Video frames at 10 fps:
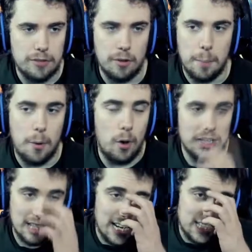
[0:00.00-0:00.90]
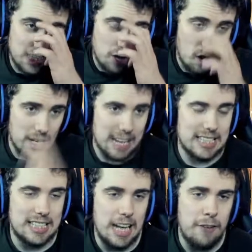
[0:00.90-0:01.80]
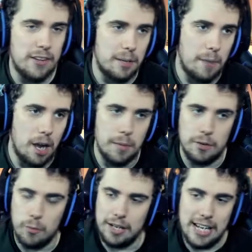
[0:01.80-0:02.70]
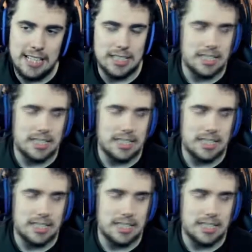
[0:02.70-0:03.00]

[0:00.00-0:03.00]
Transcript: from the boys. And Lazio can't get a sniff at the moment. We need to